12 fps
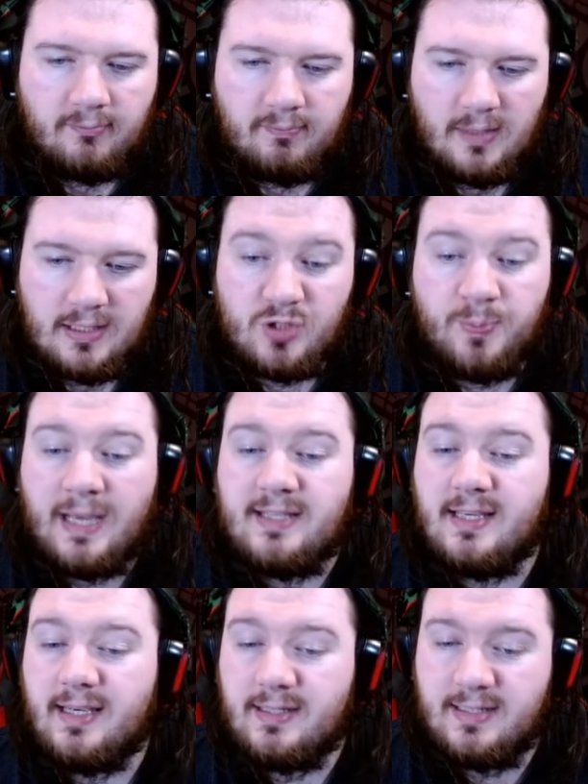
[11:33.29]

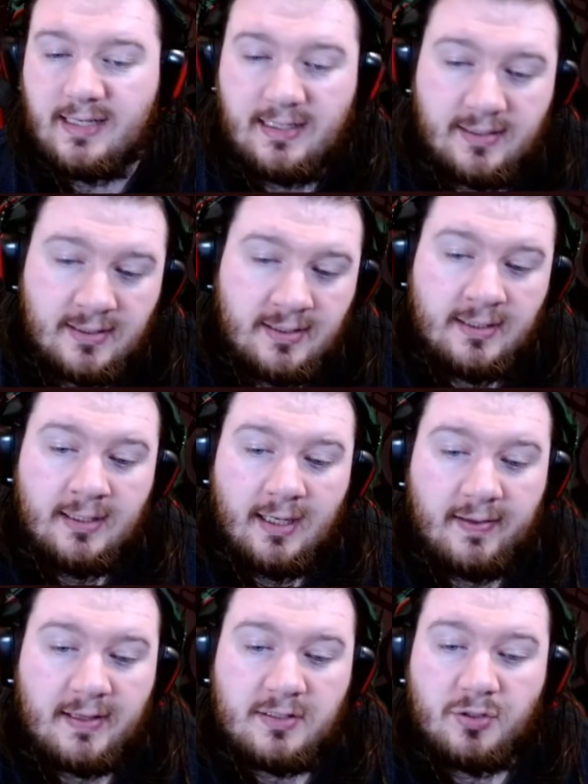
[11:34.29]
Spicy indeed.
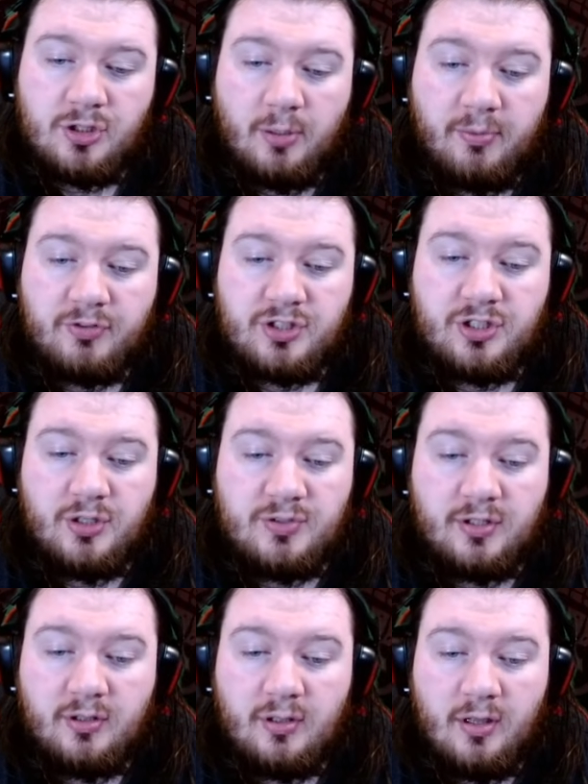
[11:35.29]
And that's on top of just
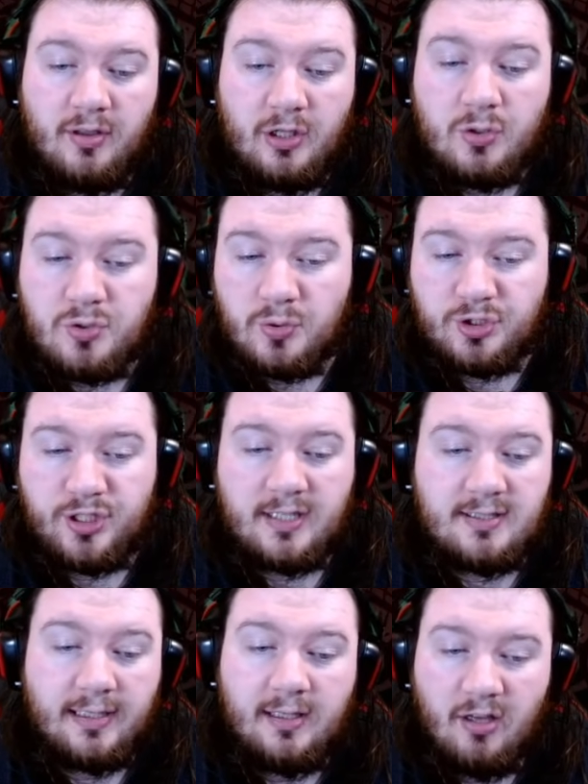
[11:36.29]
using the usual
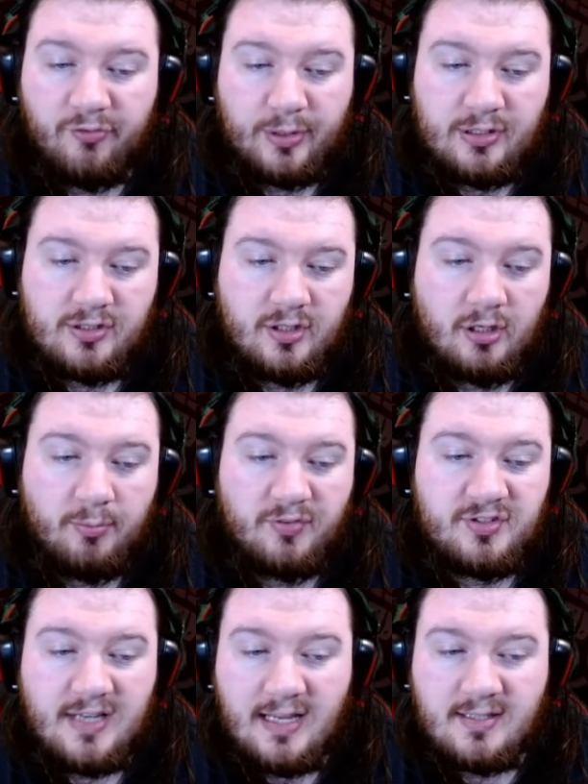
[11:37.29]
checks like governments, the number of
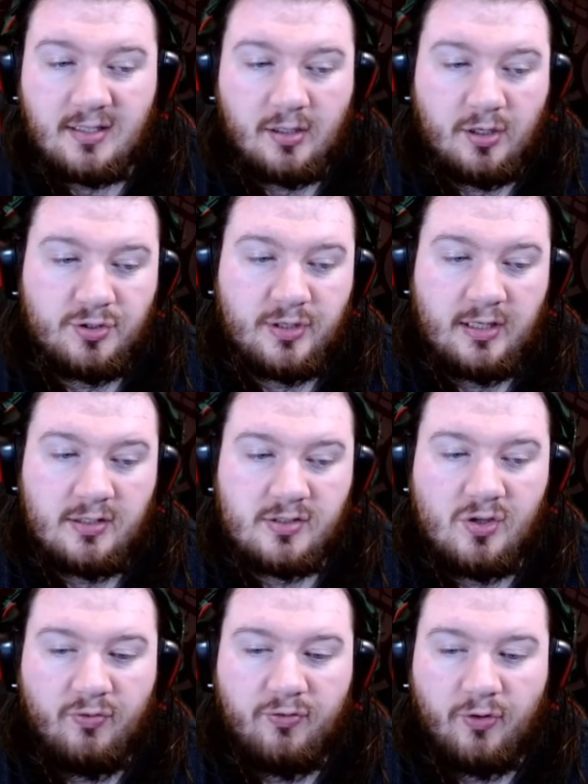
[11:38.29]
states in a country, and
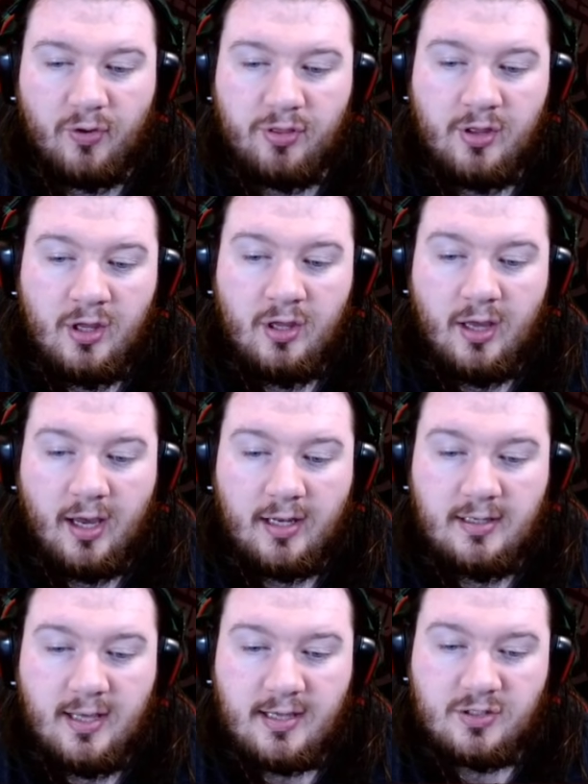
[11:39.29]
so forth.
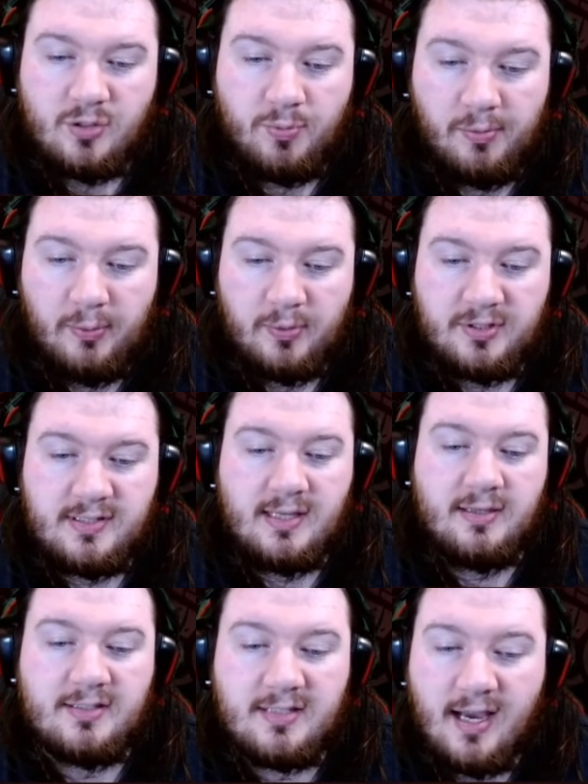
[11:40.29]
And yes, you probably want to see
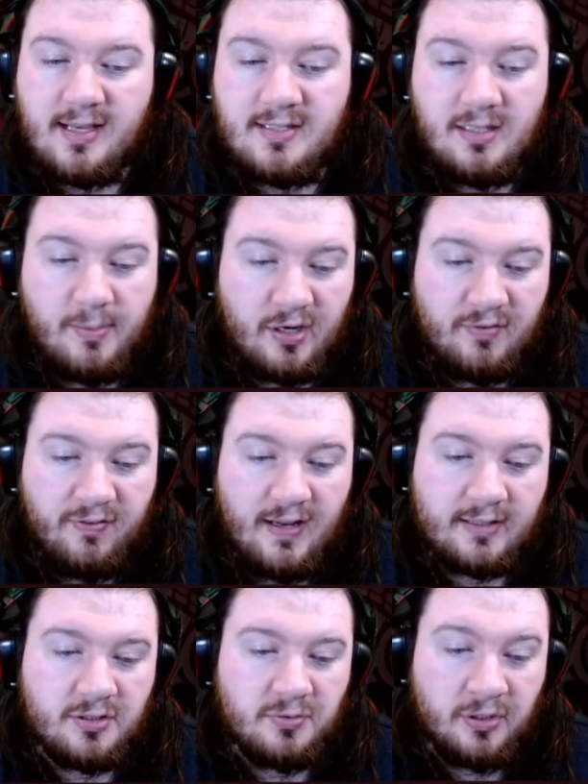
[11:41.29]
the stars in the American
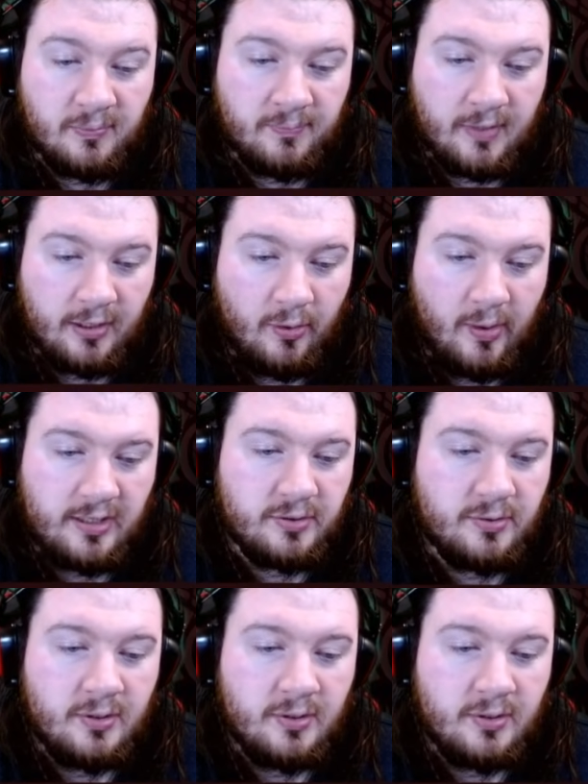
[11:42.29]
flag, don't you? I know I do.